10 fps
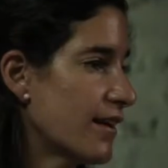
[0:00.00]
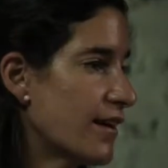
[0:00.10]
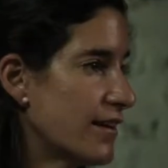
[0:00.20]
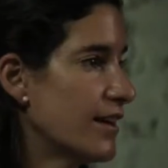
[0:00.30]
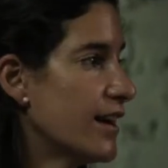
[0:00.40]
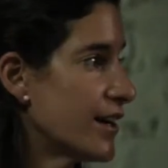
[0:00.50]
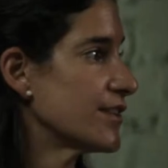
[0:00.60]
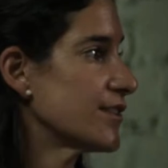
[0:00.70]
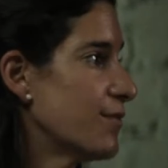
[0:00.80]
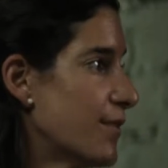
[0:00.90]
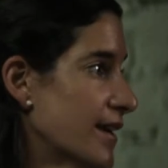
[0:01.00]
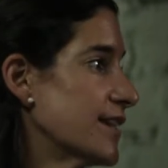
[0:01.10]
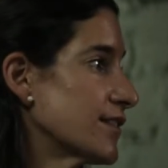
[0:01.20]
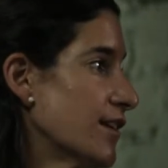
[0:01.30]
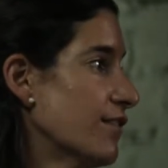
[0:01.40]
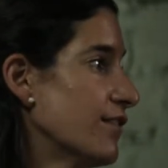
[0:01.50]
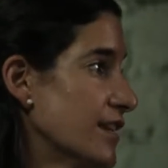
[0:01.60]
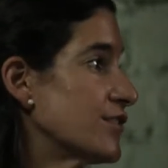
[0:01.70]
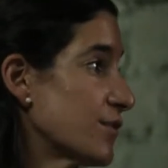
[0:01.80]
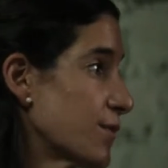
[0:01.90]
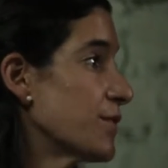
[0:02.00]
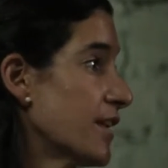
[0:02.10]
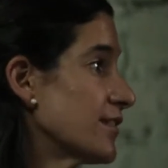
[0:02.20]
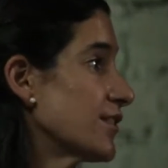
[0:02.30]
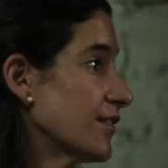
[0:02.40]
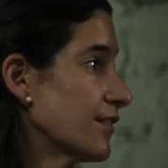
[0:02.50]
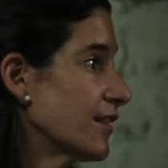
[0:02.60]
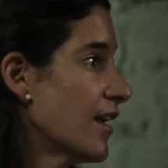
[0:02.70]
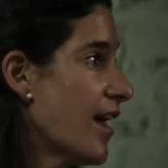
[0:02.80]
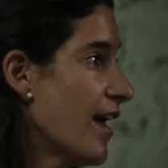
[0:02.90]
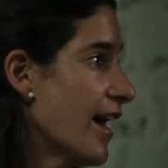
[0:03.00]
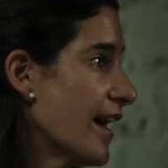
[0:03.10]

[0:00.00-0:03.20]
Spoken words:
to get better access to healthcare services.